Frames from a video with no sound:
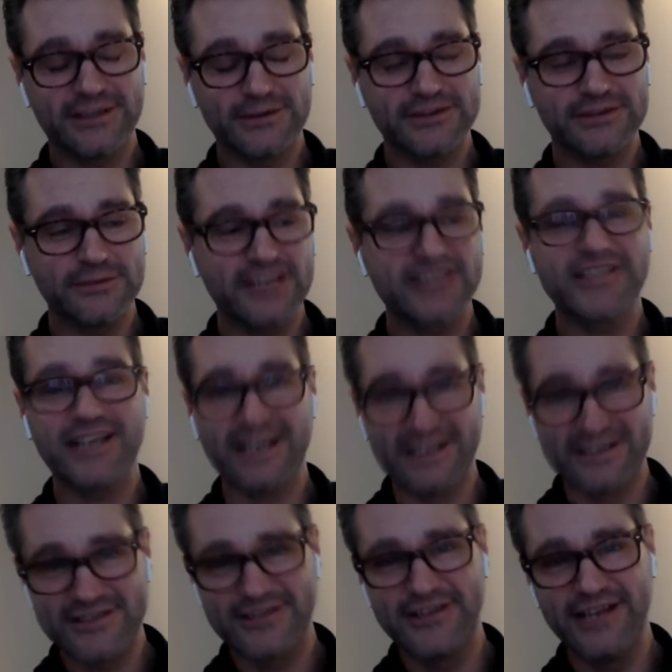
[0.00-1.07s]
was a big
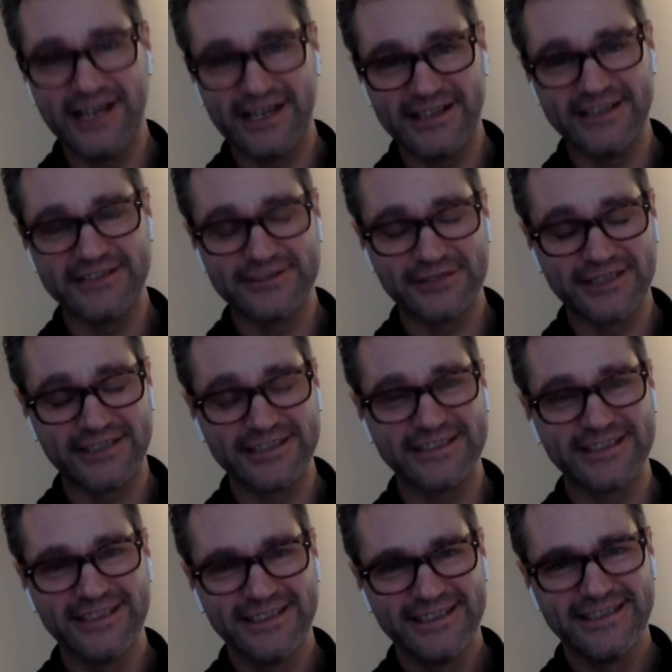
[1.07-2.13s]
challenge to get it integrated.
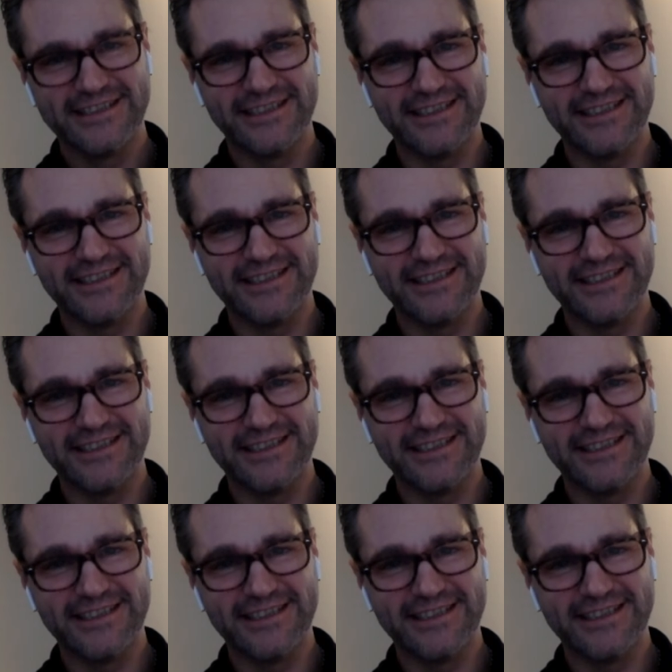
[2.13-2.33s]
Yeah.